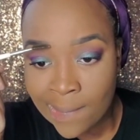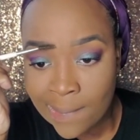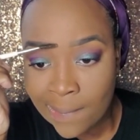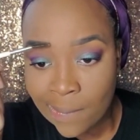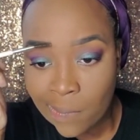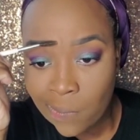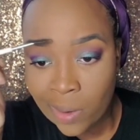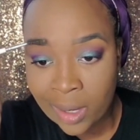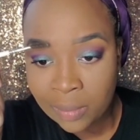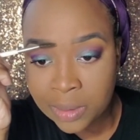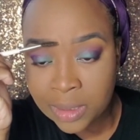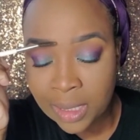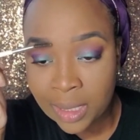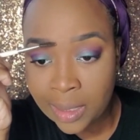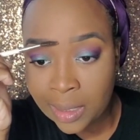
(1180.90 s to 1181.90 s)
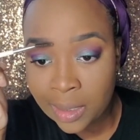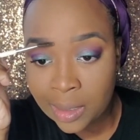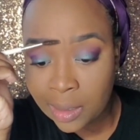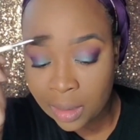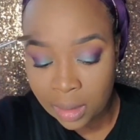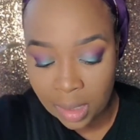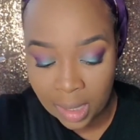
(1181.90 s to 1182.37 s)
lopsided
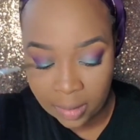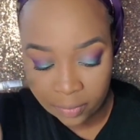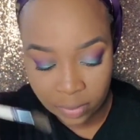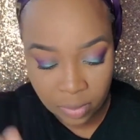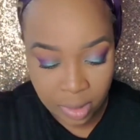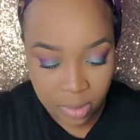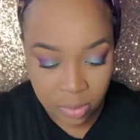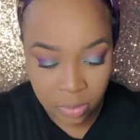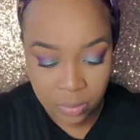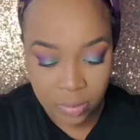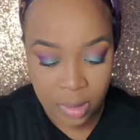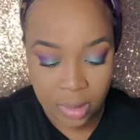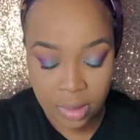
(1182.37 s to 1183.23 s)
after I do my